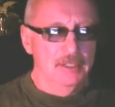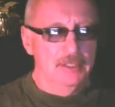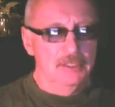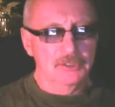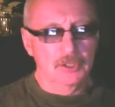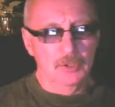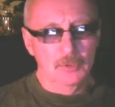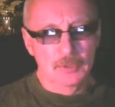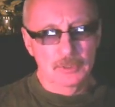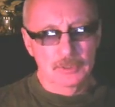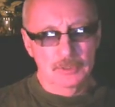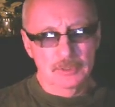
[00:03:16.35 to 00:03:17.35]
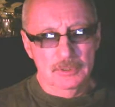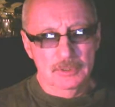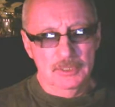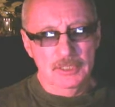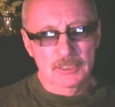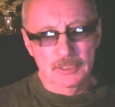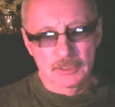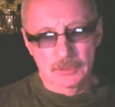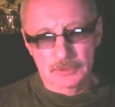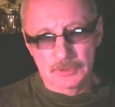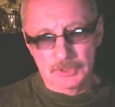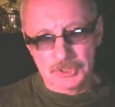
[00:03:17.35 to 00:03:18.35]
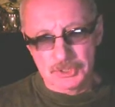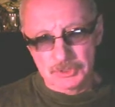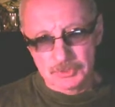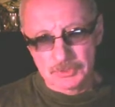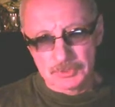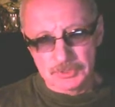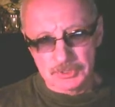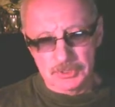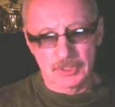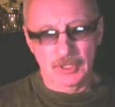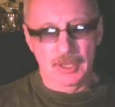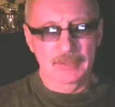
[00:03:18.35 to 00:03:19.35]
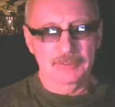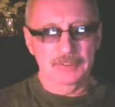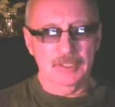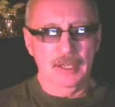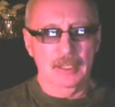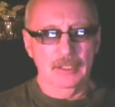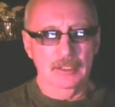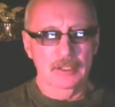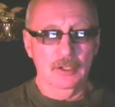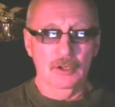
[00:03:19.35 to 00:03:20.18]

So either you choose a lifestyle